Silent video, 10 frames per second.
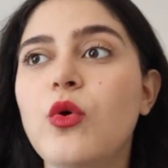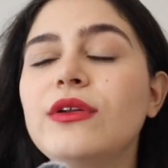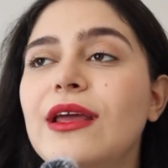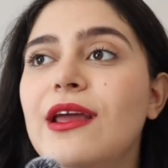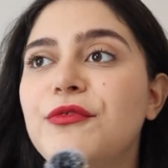
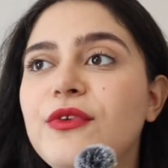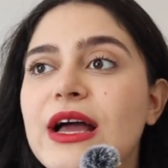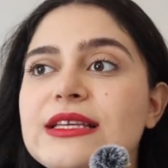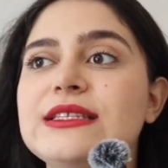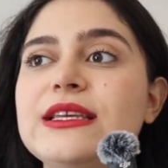What if
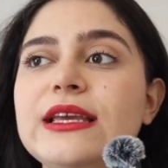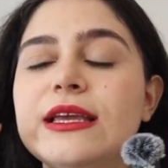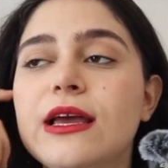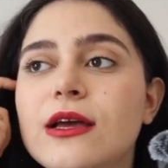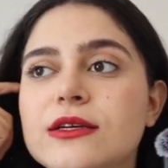I
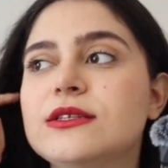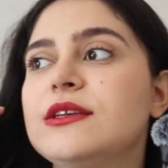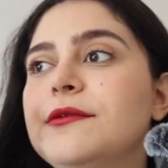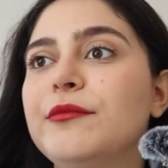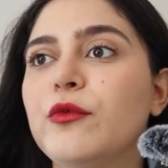see
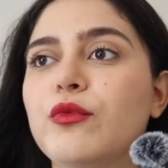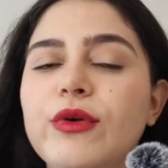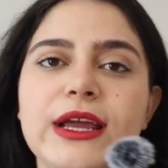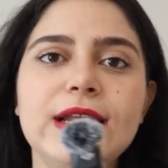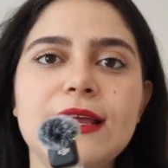some
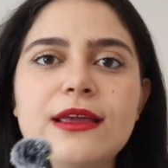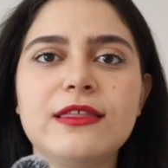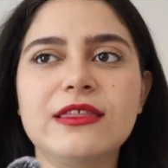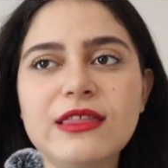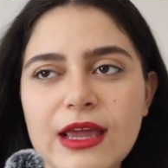really
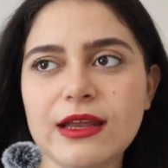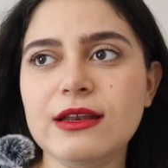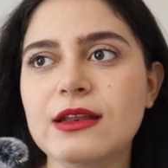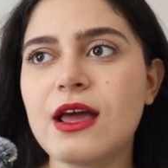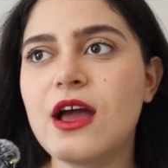
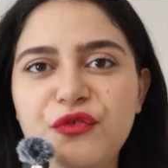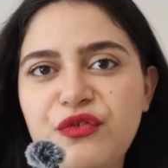thin,